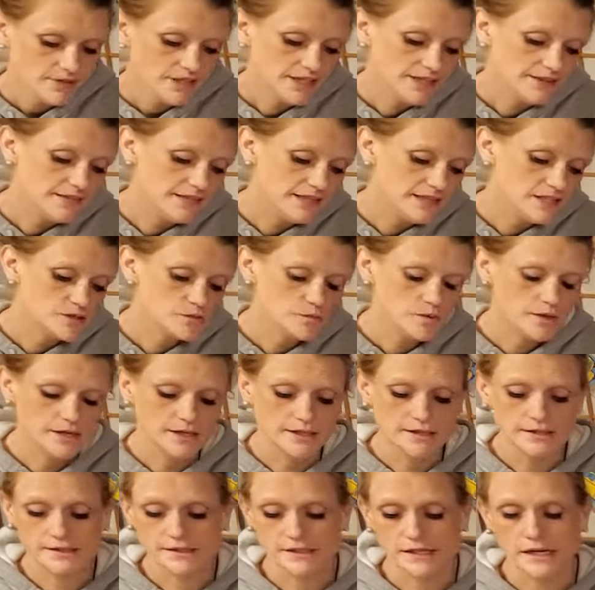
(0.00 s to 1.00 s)
And these
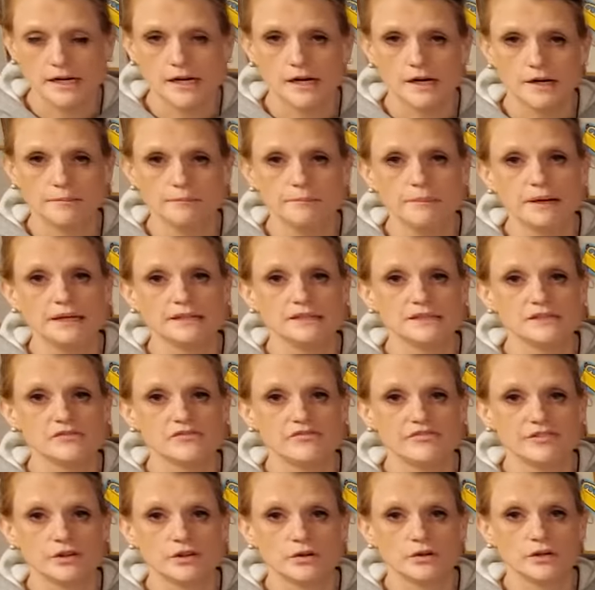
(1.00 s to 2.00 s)
ones are meant
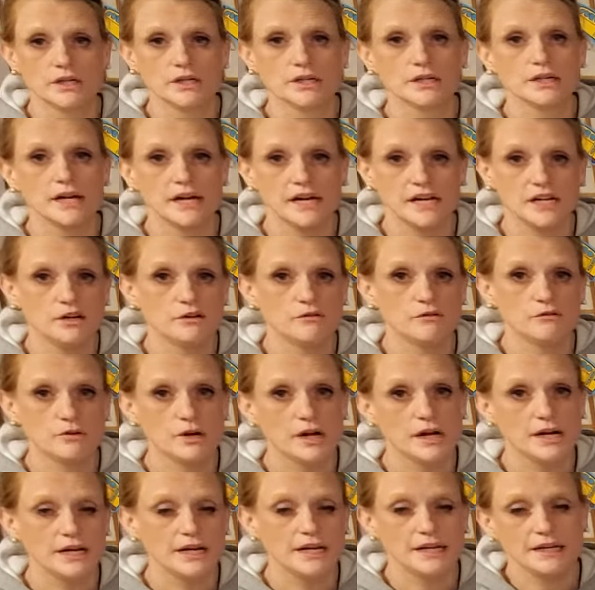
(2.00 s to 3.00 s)
for kind of
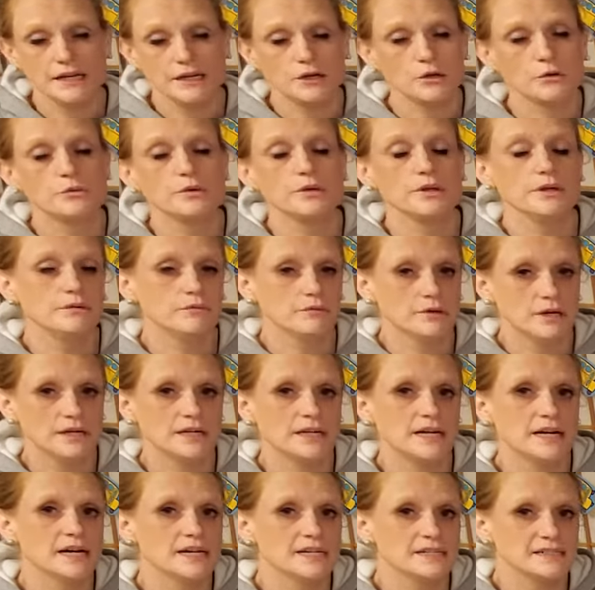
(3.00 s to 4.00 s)
running. I don't really run,
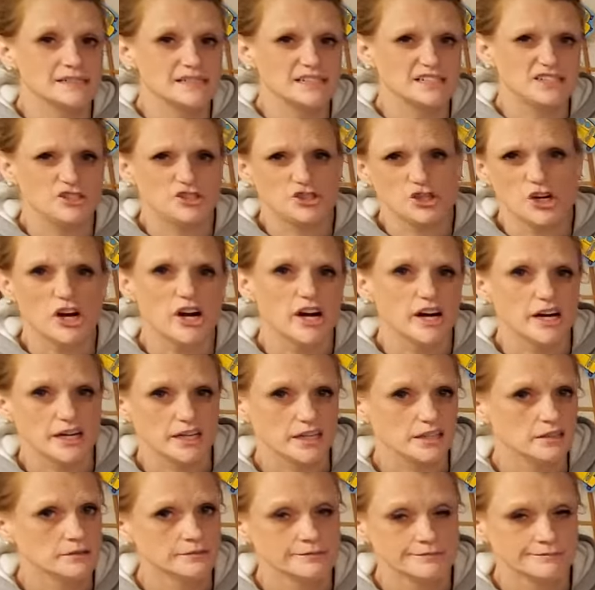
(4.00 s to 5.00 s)
guys. I jog.
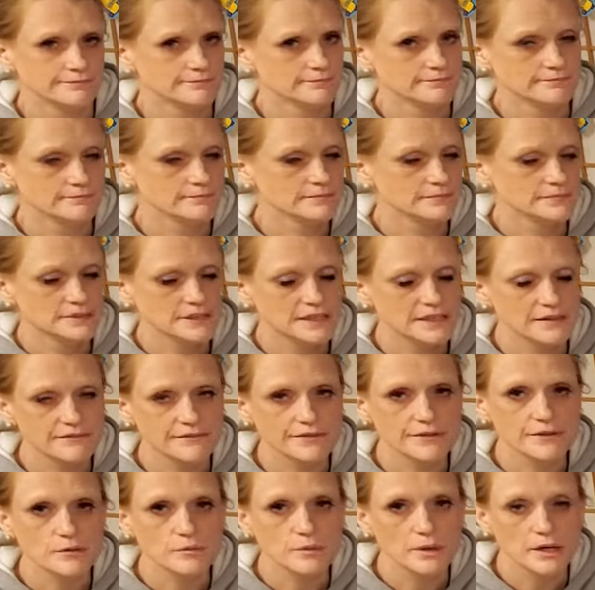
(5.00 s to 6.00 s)
Not
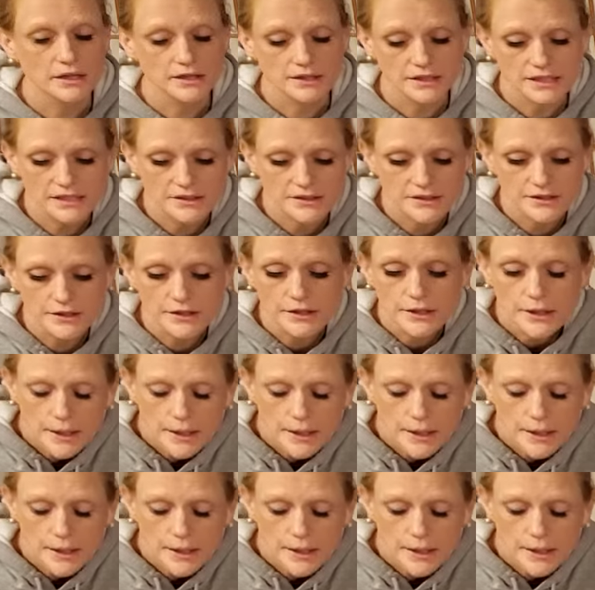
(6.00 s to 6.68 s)
very well either.